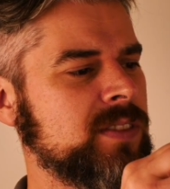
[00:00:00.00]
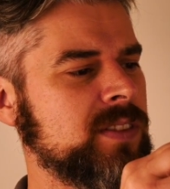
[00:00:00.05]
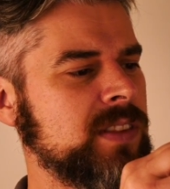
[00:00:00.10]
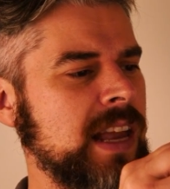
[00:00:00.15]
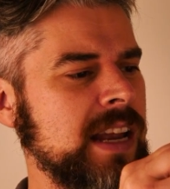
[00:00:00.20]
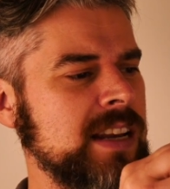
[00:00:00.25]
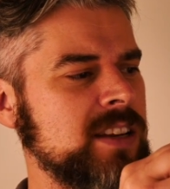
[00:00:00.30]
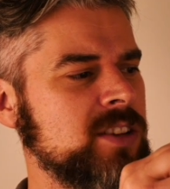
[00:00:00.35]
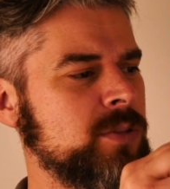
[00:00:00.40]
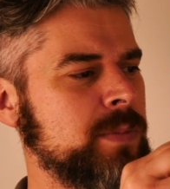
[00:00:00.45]

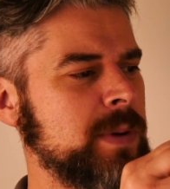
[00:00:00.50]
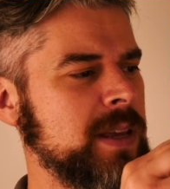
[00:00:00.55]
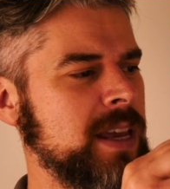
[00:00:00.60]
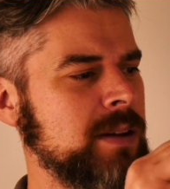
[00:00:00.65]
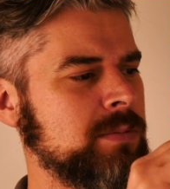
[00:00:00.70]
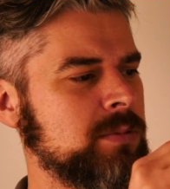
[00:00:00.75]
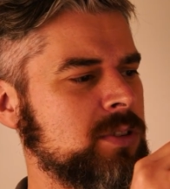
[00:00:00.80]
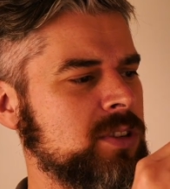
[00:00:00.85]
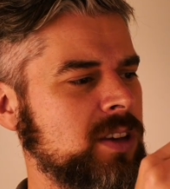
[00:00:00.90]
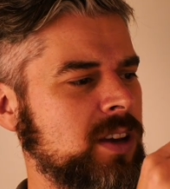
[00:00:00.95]
that you'll be
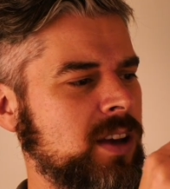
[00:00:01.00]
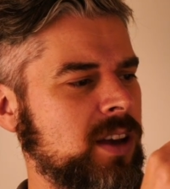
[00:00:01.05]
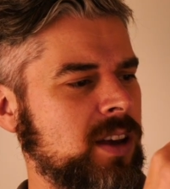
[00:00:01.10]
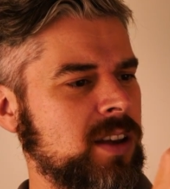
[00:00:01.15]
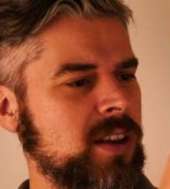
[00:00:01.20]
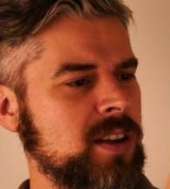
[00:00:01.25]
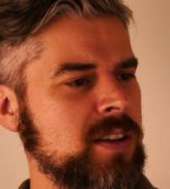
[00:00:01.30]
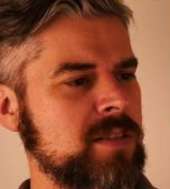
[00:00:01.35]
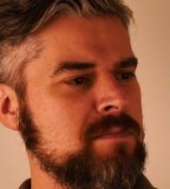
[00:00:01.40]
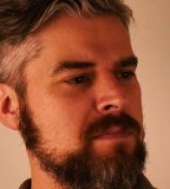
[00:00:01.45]
able
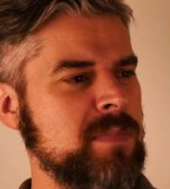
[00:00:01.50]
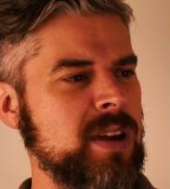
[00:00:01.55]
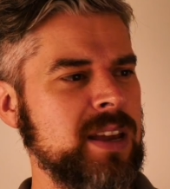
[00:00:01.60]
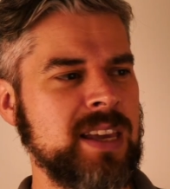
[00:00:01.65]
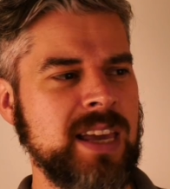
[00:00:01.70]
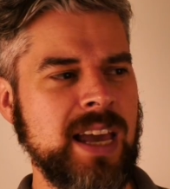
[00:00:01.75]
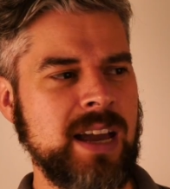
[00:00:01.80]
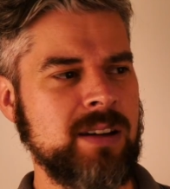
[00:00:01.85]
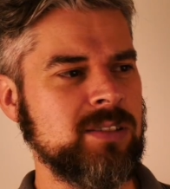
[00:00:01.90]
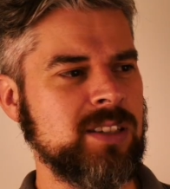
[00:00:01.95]
to
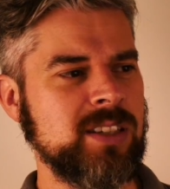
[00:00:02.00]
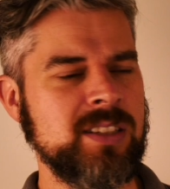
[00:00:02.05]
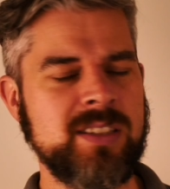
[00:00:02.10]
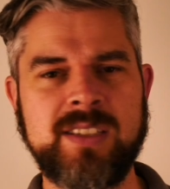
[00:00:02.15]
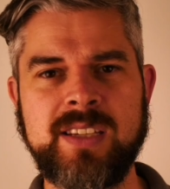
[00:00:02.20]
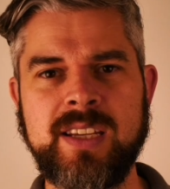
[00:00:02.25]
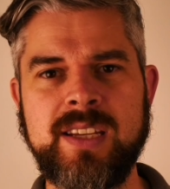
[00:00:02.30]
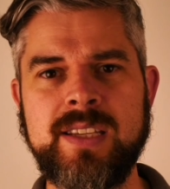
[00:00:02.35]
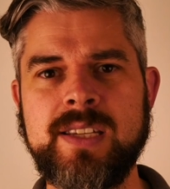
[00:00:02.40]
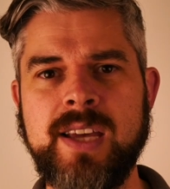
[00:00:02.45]
make out its
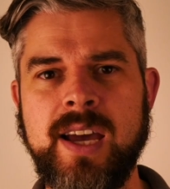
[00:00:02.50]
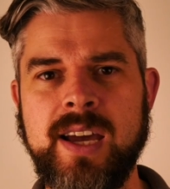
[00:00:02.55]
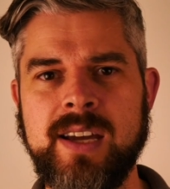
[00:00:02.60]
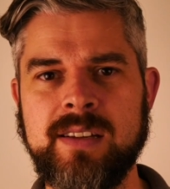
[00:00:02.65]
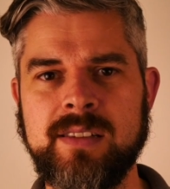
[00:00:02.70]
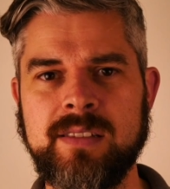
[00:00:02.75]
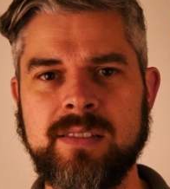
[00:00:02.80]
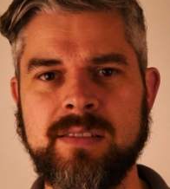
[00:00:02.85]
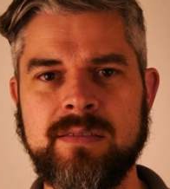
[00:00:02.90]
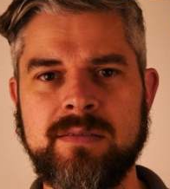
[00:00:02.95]

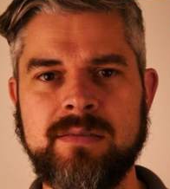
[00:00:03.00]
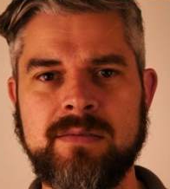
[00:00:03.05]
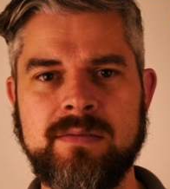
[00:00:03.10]
detail,